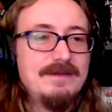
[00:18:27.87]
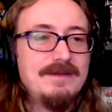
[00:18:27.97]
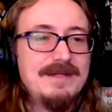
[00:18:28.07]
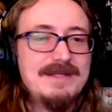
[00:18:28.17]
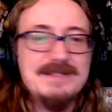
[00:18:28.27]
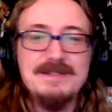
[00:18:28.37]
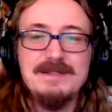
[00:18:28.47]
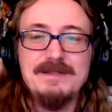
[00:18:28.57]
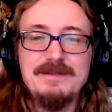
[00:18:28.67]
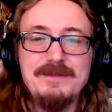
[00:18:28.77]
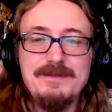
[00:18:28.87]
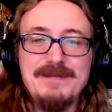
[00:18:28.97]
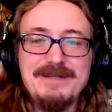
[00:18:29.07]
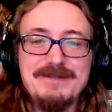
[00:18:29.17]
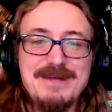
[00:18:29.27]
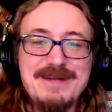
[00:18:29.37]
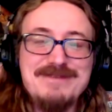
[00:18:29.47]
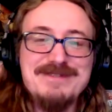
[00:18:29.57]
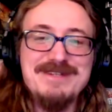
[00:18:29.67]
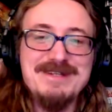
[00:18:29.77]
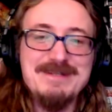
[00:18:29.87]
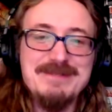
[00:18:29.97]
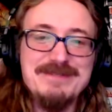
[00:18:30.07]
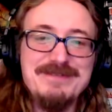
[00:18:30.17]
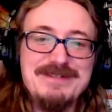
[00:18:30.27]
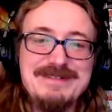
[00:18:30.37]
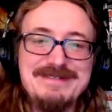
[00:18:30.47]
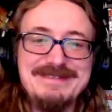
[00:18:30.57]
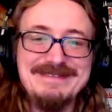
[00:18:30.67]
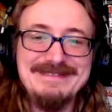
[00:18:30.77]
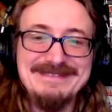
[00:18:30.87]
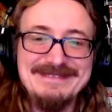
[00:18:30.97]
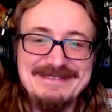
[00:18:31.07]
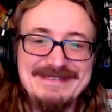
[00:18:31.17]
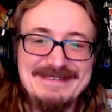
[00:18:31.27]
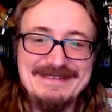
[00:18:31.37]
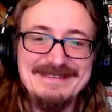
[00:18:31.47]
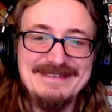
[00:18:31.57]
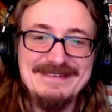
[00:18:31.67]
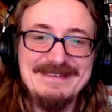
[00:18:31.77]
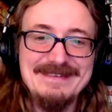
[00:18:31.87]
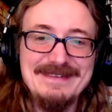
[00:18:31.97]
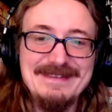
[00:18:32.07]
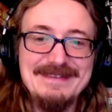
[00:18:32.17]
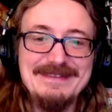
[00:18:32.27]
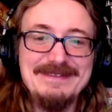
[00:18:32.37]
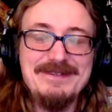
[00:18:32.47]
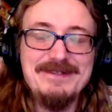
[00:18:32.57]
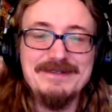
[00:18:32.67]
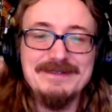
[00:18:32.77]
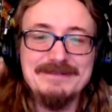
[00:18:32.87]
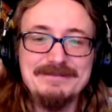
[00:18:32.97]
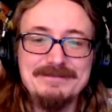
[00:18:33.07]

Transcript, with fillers: I guess uh, old Michael Cranford's not going to be involved in in it at all, huh?